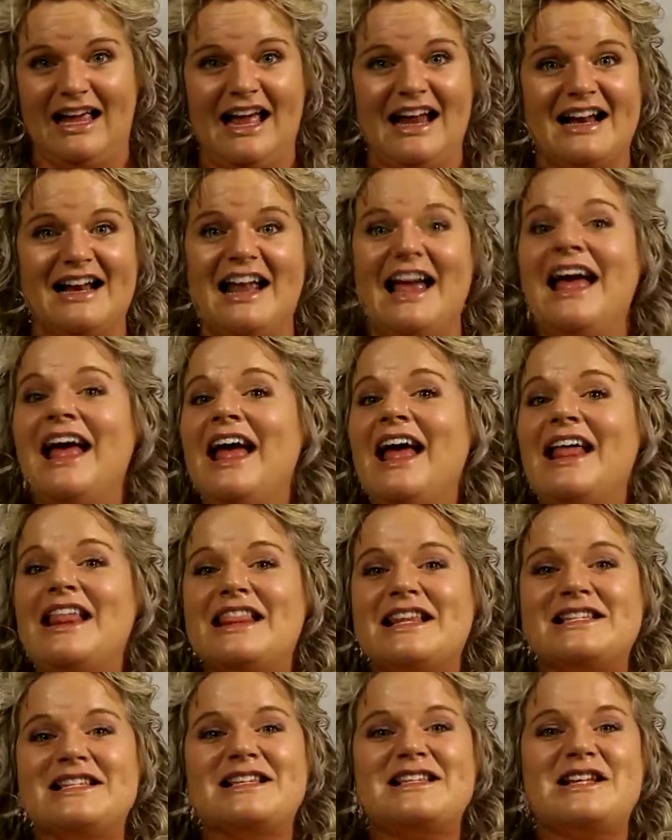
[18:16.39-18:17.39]
And
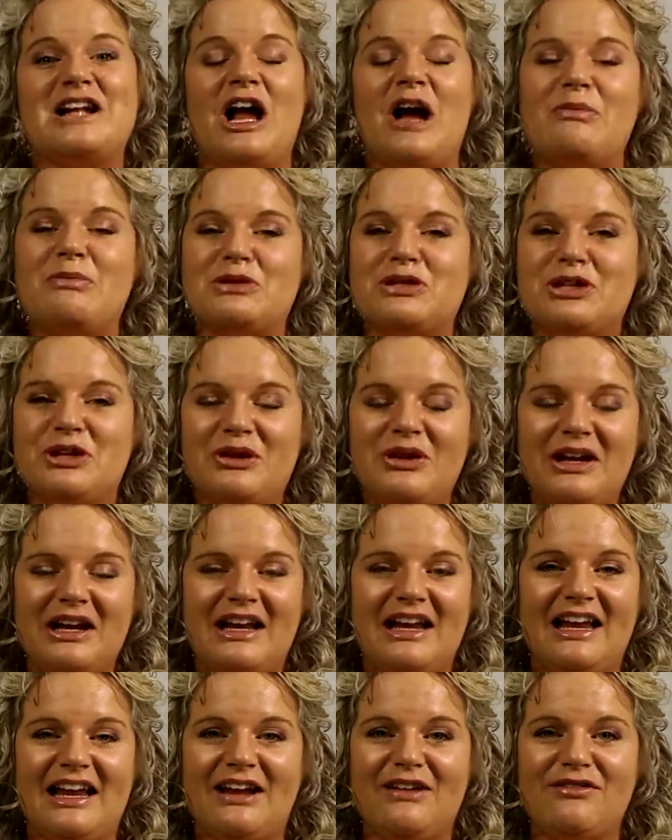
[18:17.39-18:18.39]
this is an
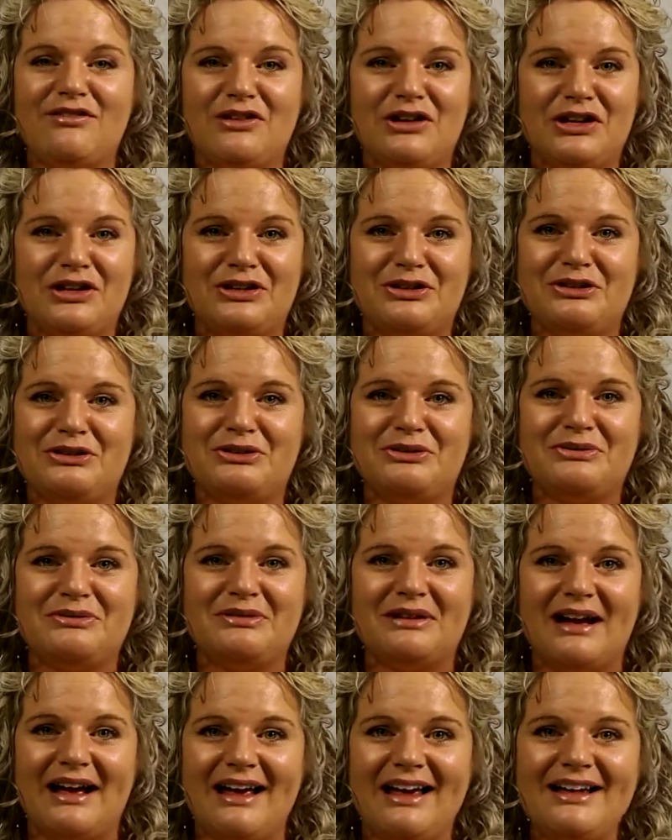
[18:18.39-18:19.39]
opportunity for you,
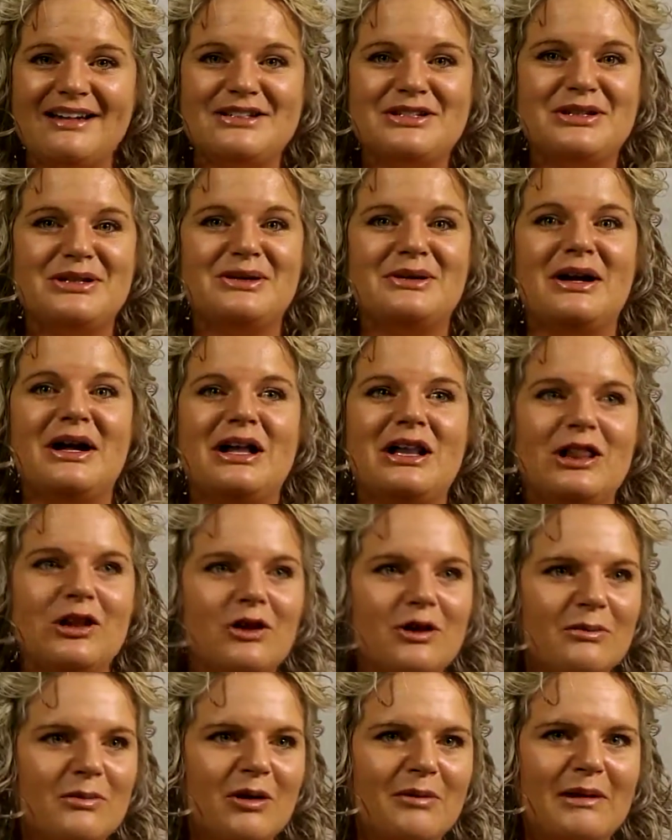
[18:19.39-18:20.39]
right? To
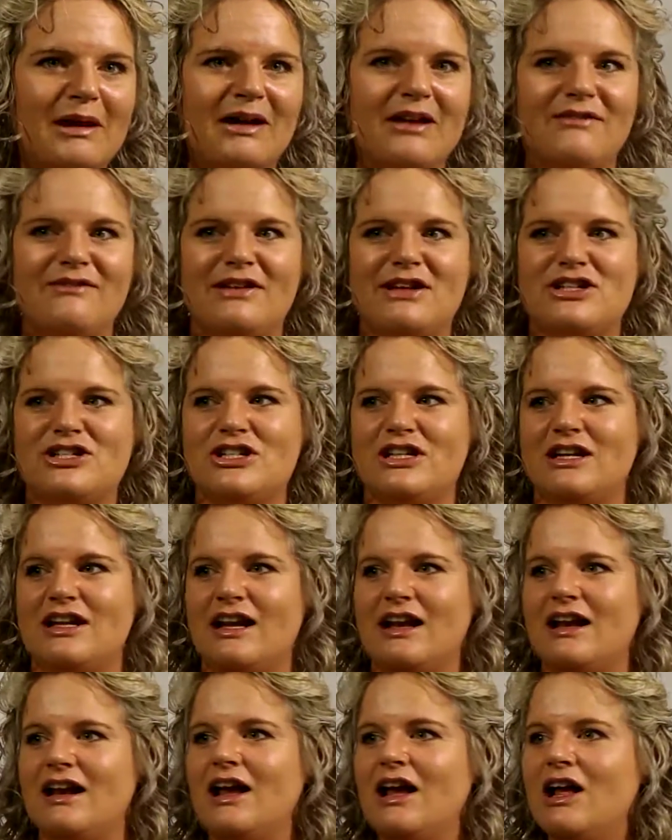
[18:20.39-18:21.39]
learn more about convention
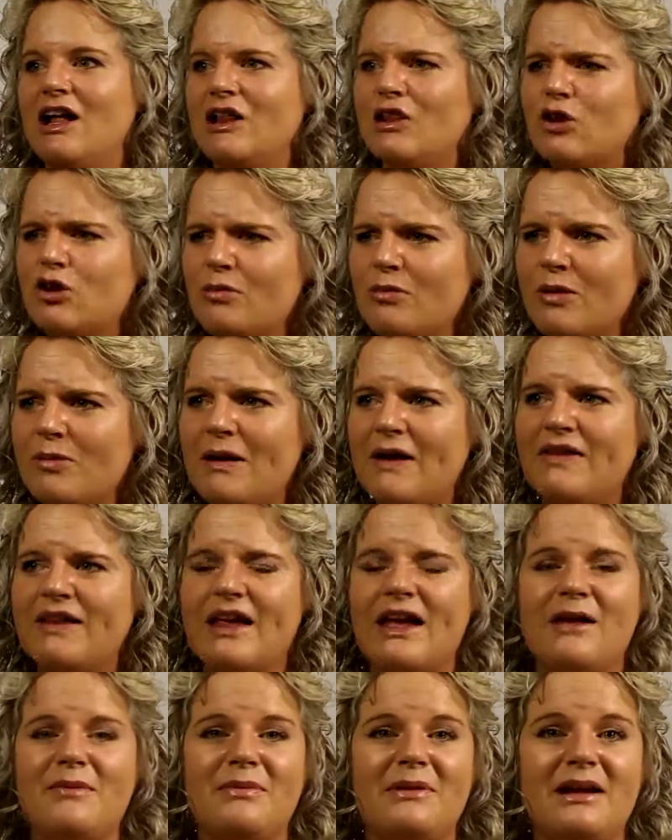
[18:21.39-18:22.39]
and learn more about the
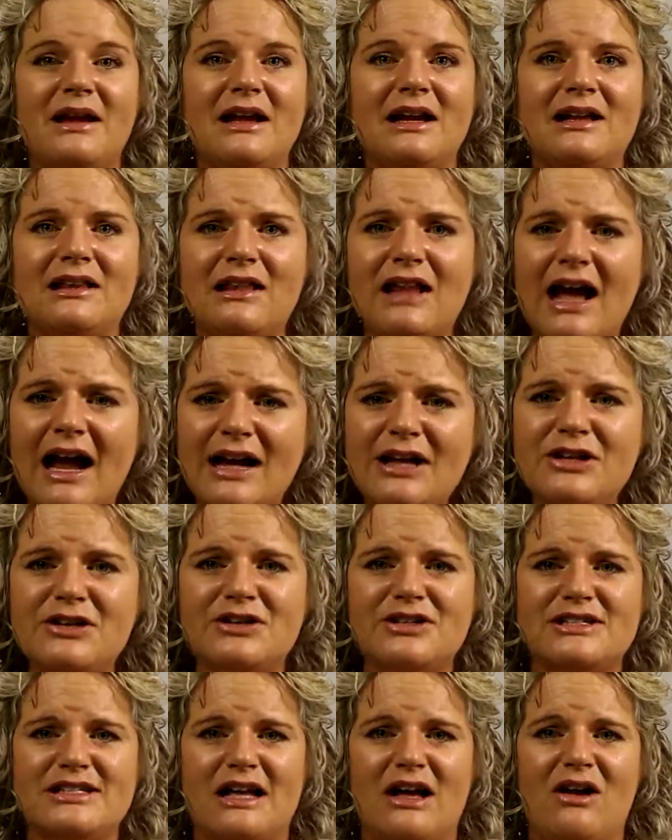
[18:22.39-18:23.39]
company and align
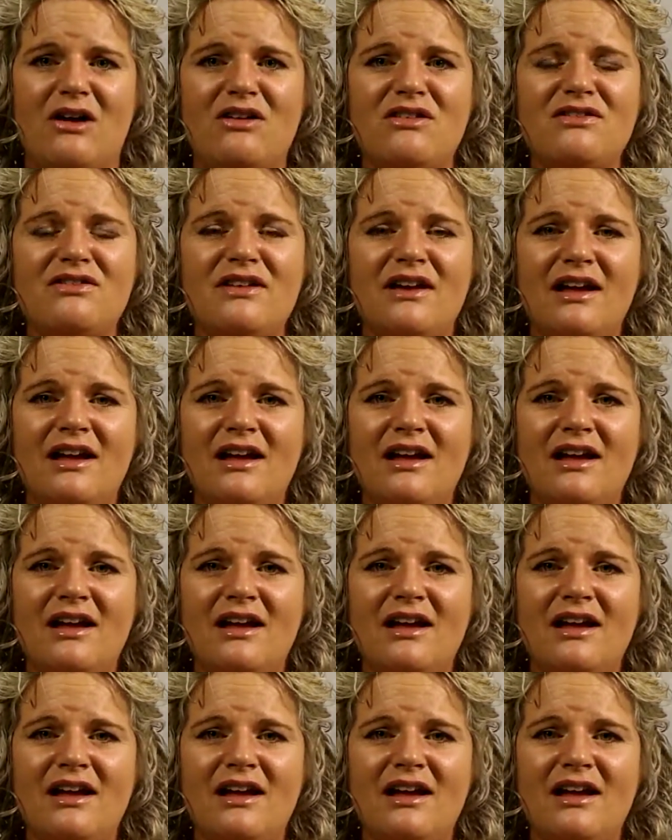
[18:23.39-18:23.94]
yourself